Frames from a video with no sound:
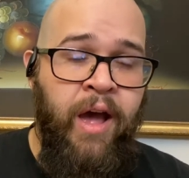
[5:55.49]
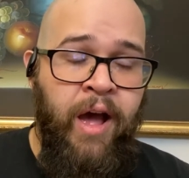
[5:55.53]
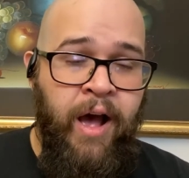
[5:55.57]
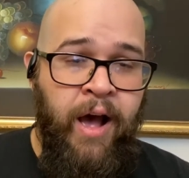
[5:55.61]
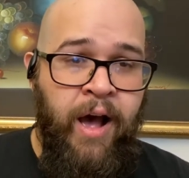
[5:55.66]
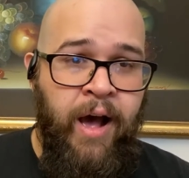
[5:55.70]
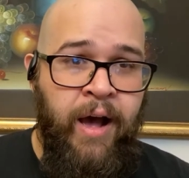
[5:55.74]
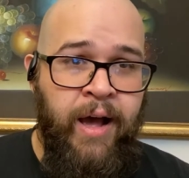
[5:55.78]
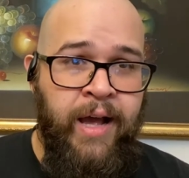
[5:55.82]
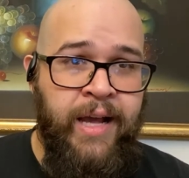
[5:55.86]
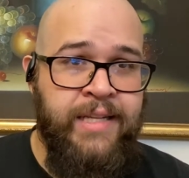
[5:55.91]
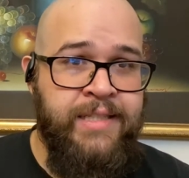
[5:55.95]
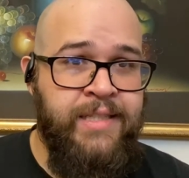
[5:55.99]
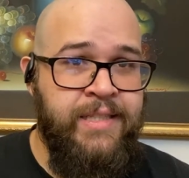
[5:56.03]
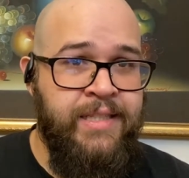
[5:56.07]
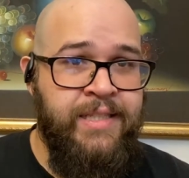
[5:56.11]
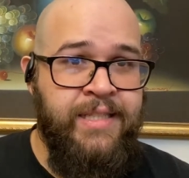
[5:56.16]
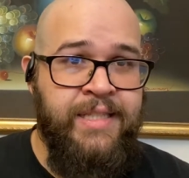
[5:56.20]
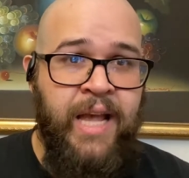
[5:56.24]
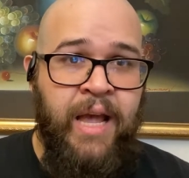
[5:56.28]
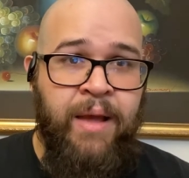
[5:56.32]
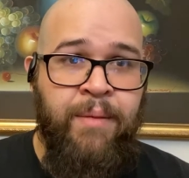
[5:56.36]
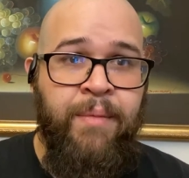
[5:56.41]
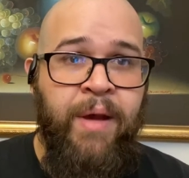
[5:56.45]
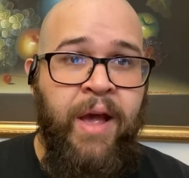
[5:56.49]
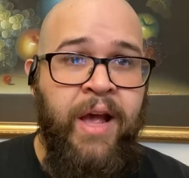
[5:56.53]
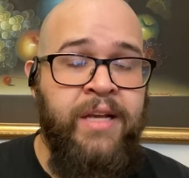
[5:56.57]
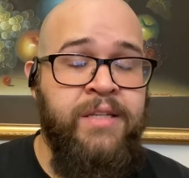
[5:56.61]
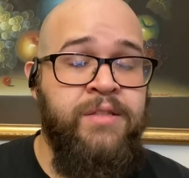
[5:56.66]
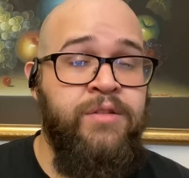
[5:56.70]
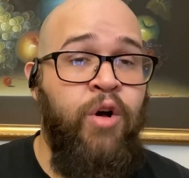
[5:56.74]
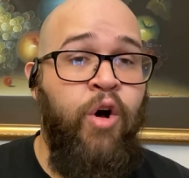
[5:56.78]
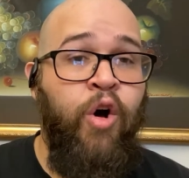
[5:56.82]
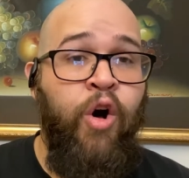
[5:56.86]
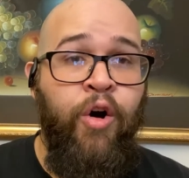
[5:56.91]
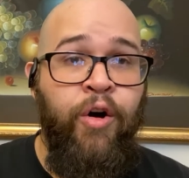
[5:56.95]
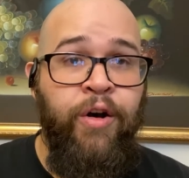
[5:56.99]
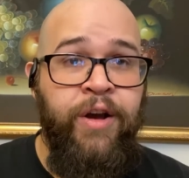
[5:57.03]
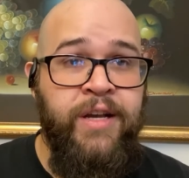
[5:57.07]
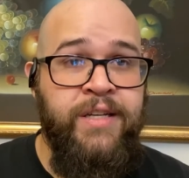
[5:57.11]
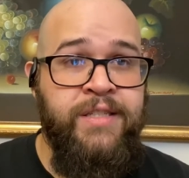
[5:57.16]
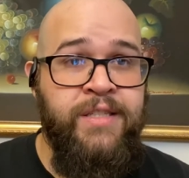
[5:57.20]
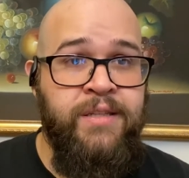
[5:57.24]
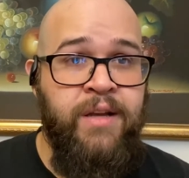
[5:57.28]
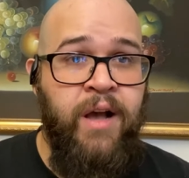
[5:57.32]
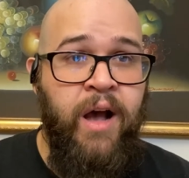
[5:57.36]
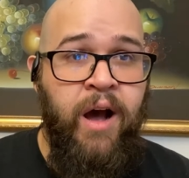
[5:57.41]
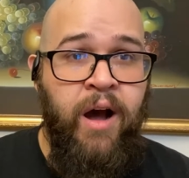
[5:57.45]
It's the same as all
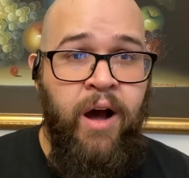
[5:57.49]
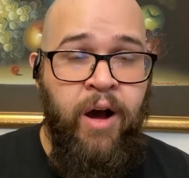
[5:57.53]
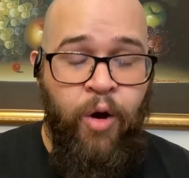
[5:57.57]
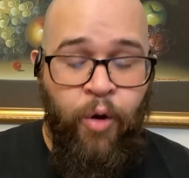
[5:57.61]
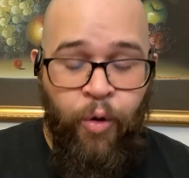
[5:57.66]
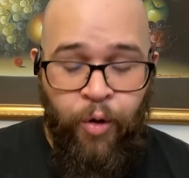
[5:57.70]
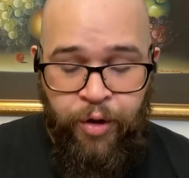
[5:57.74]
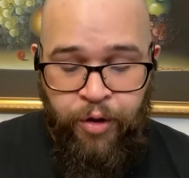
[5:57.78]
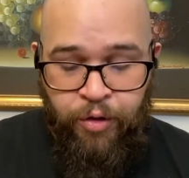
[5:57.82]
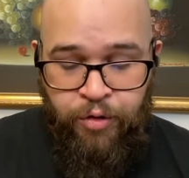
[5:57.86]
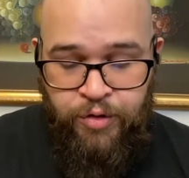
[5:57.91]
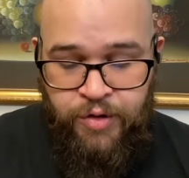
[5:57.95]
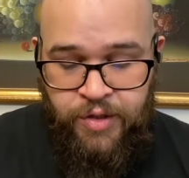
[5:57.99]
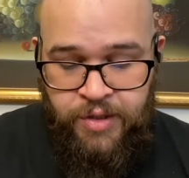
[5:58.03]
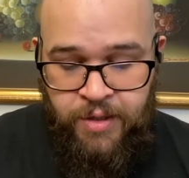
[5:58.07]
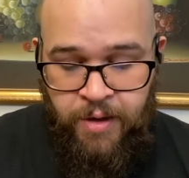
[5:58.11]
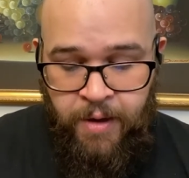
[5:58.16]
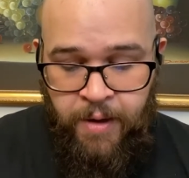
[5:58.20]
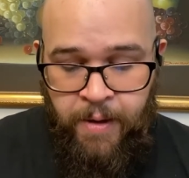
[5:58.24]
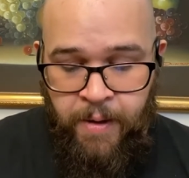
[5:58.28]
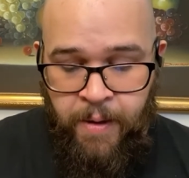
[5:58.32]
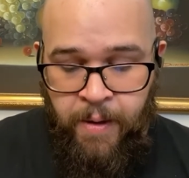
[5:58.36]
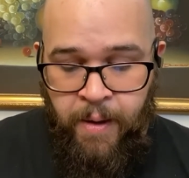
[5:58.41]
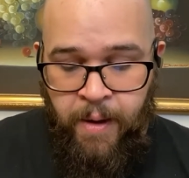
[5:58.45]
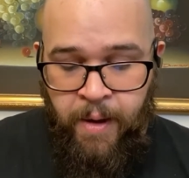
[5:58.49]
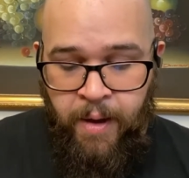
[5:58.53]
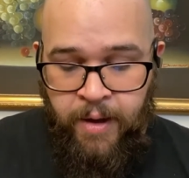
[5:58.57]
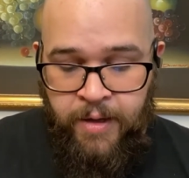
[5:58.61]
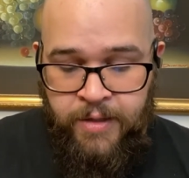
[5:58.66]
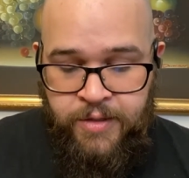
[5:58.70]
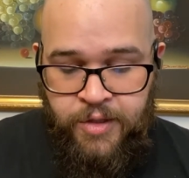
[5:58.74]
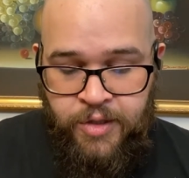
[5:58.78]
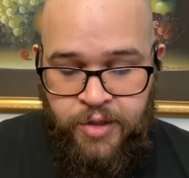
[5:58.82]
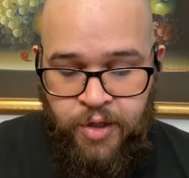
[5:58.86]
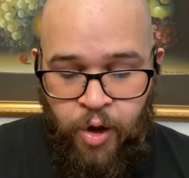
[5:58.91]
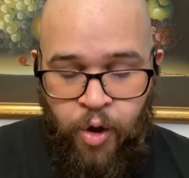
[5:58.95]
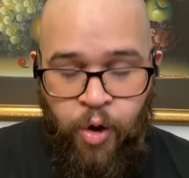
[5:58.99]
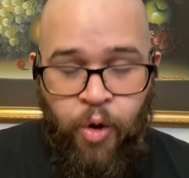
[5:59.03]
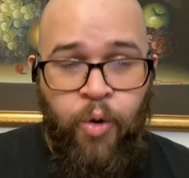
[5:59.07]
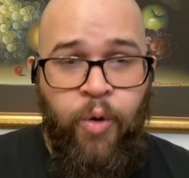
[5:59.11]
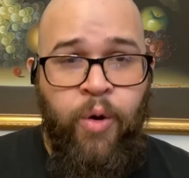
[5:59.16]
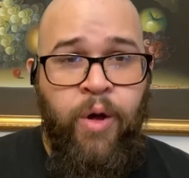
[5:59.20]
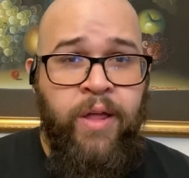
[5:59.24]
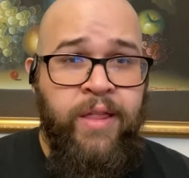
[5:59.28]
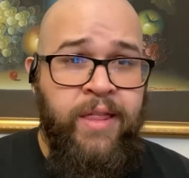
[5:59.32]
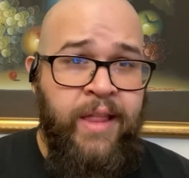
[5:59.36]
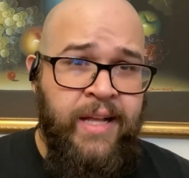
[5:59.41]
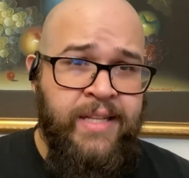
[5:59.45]
his oils,
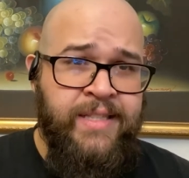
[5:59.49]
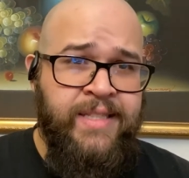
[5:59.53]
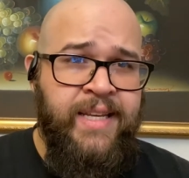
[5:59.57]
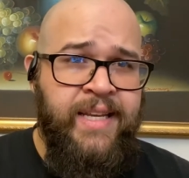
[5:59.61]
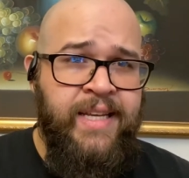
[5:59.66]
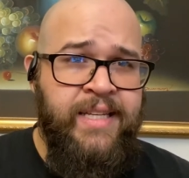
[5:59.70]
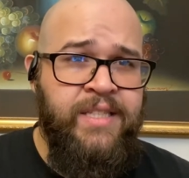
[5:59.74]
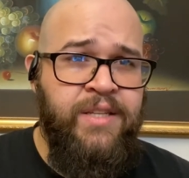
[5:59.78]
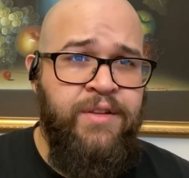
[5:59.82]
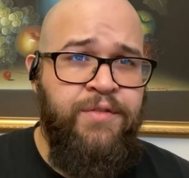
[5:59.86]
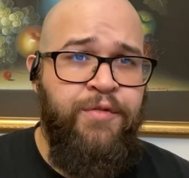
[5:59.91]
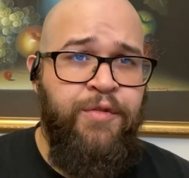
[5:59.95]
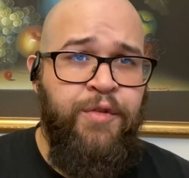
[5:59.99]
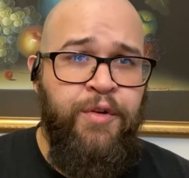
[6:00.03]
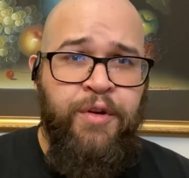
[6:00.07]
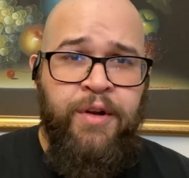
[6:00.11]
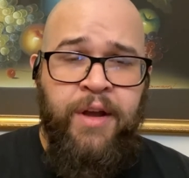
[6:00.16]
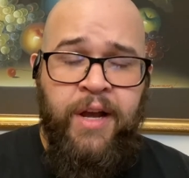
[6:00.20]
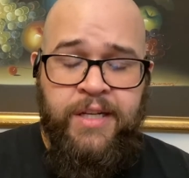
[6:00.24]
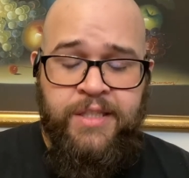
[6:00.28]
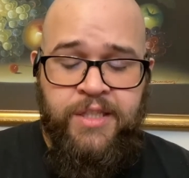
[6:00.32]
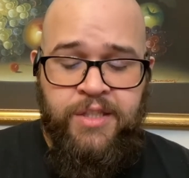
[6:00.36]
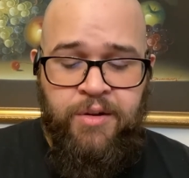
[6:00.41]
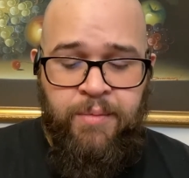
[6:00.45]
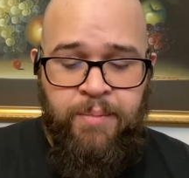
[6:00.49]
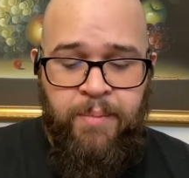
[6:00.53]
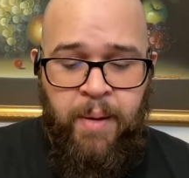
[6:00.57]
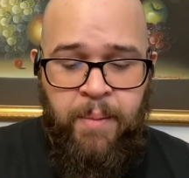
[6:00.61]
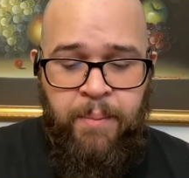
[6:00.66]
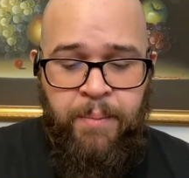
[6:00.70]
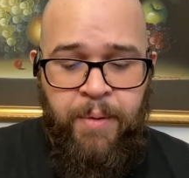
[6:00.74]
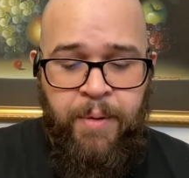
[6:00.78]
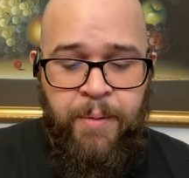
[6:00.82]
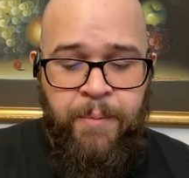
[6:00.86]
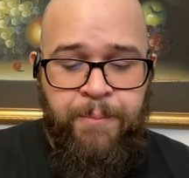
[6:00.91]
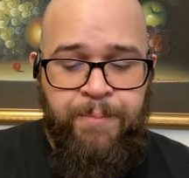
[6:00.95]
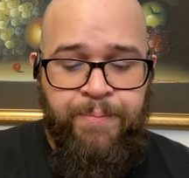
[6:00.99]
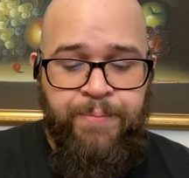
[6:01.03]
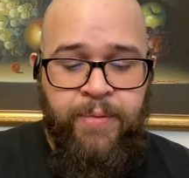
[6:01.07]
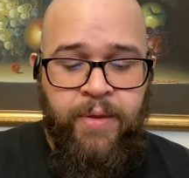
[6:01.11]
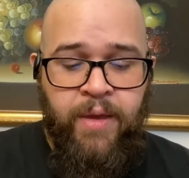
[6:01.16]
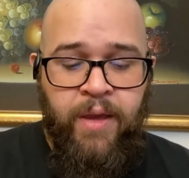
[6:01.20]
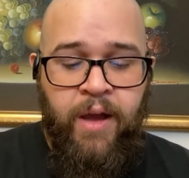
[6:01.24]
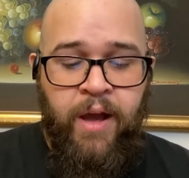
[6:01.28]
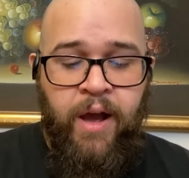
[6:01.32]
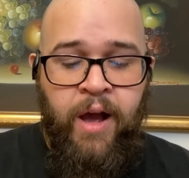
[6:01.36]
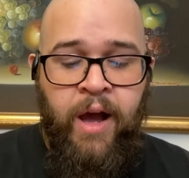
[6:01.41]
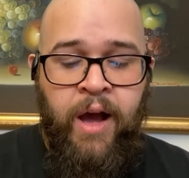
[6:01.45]
so that's easy for you guys to remember.
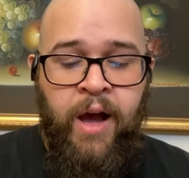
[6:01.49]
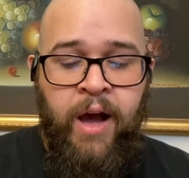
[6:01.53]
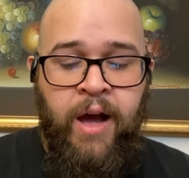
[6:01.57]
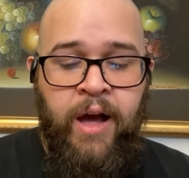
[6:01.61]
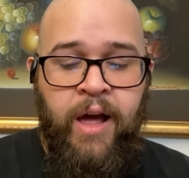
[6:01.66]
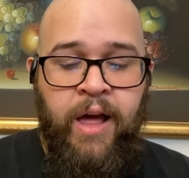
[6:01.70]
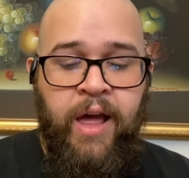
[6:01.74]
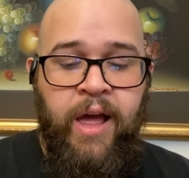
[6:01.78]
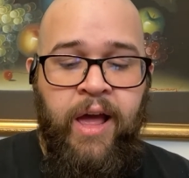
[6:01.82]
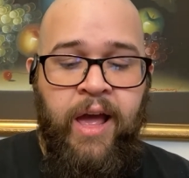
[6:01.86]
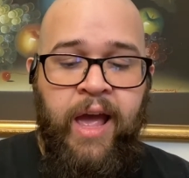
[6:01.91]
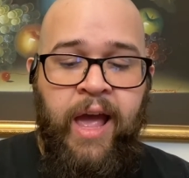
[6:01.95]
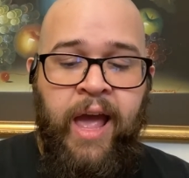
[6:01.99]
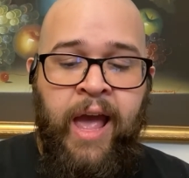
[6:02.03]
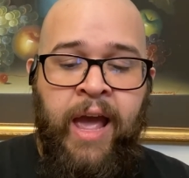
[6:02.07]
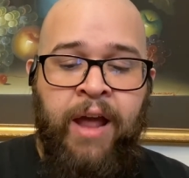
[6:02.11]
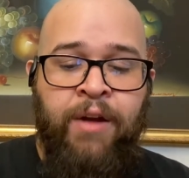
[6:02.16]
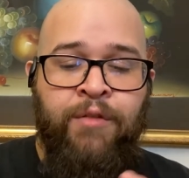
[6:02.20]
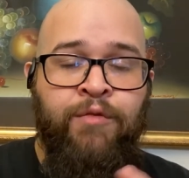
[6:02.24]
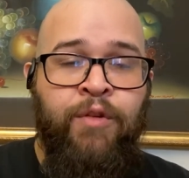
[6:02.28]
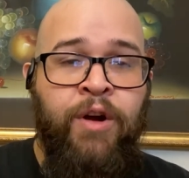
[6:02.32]
And